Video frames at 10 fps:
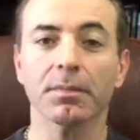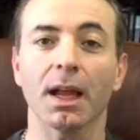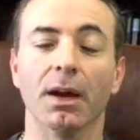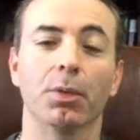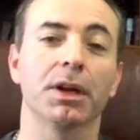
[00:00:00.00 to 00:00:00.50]

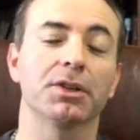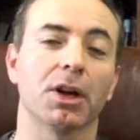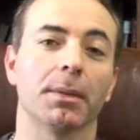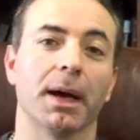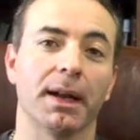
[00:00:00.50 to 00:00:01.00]
And we're going to
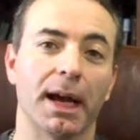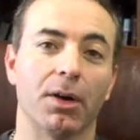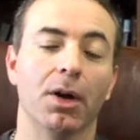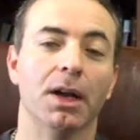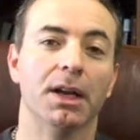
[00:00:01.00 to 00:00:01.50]
talk about
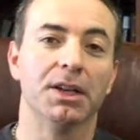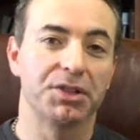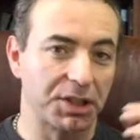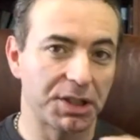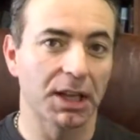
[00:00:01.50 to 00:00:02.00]
how
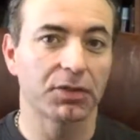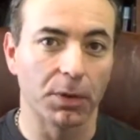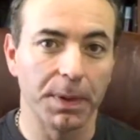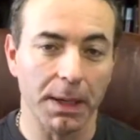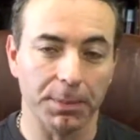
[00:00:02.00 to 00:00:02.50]
successful
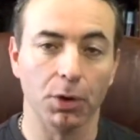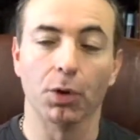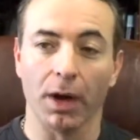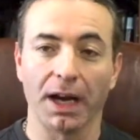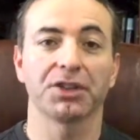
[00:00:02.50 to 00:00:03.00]
people who
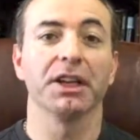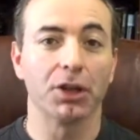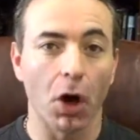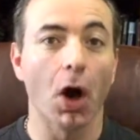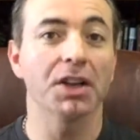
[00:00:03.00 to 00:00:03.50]
are actually
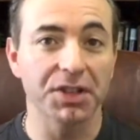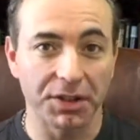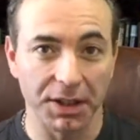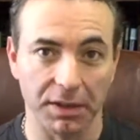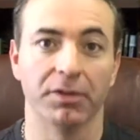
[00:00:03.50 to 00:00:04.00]

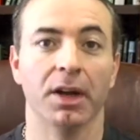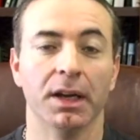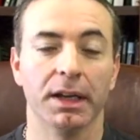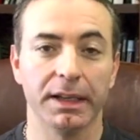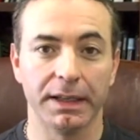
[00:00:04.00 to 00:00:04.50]
causative
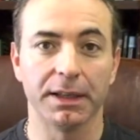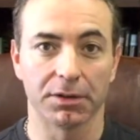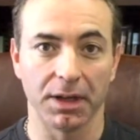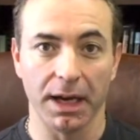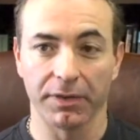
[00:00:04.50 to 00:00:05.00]
in
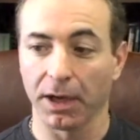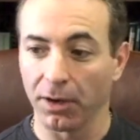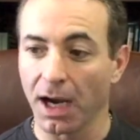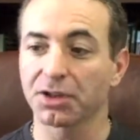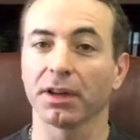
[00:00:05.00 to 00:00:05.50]
their life, that are
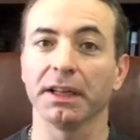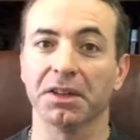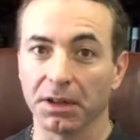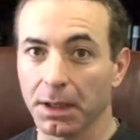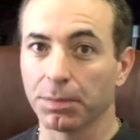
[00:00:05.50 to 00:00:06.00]
actually
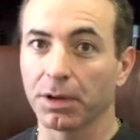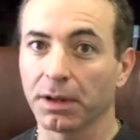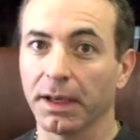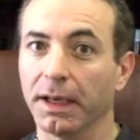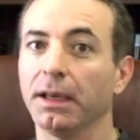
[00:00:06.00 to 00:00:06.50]

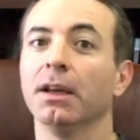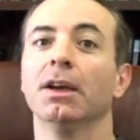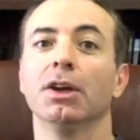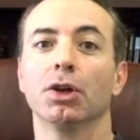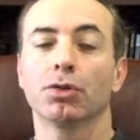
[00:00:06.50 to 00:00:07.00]
deliberately
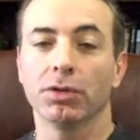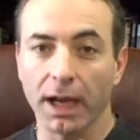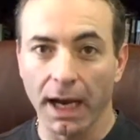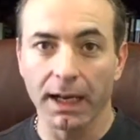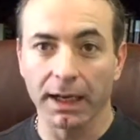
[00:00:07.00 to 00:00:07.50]

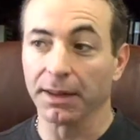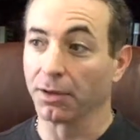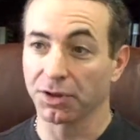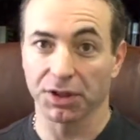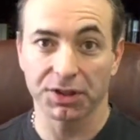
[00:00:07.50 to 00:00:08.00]
creating, and
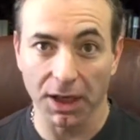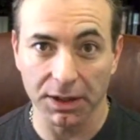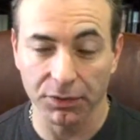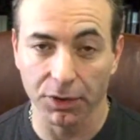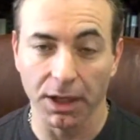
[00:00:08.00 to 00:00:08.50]
they're
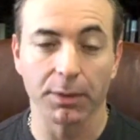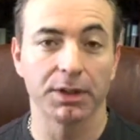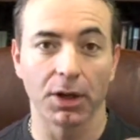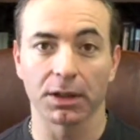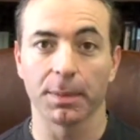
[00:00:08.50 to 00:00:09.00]
successful, like we
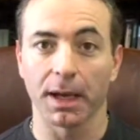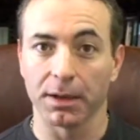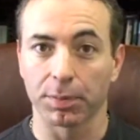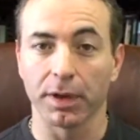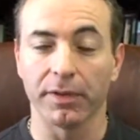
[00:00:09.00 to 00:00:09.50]
talked about in
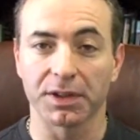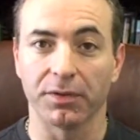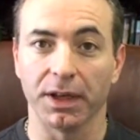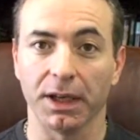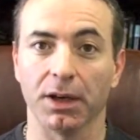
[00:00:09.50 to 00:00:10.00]
the previous
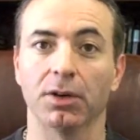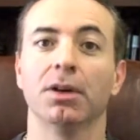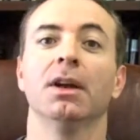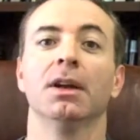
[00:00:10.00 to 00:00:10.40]
video,